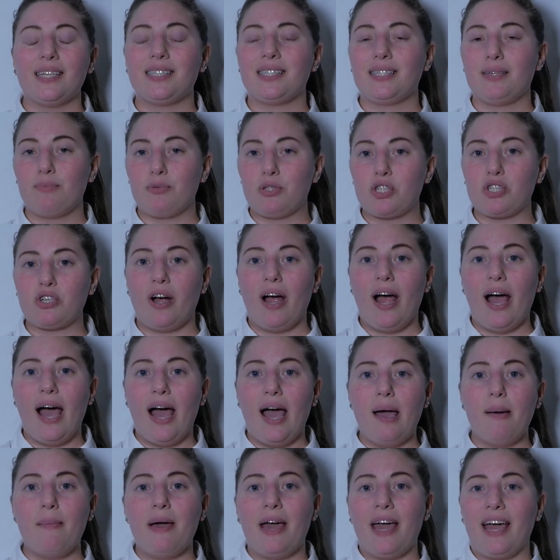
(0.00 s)

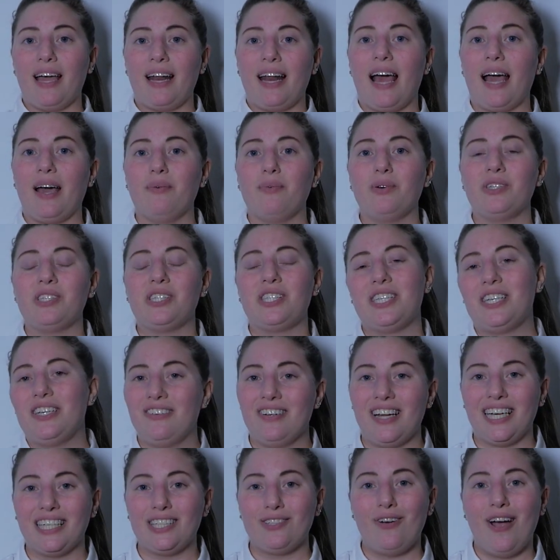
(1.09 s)
subscribe, and I will see you
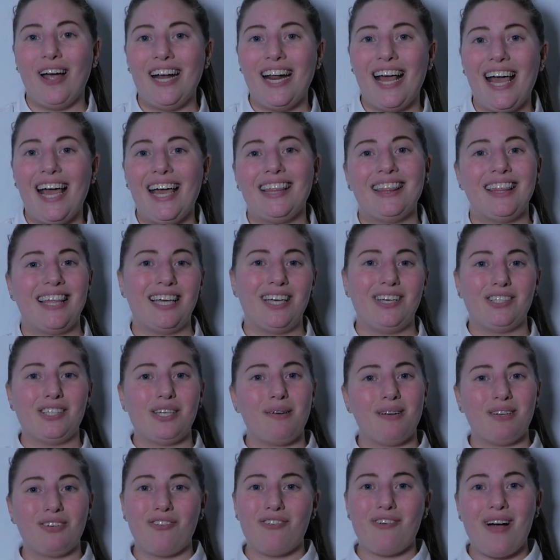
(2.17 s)
next Friday. Thank you so
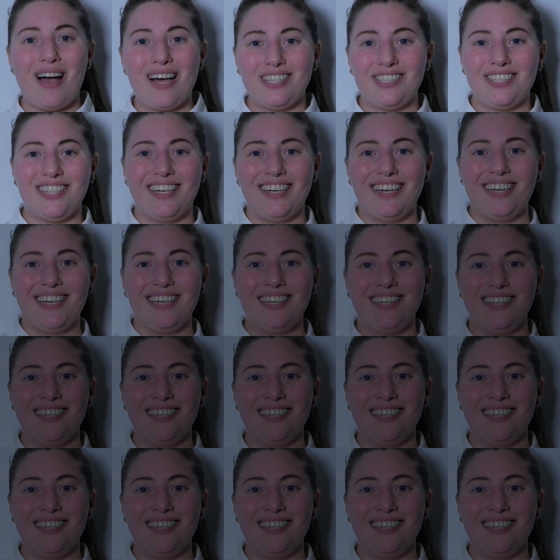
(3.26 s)
much for watching.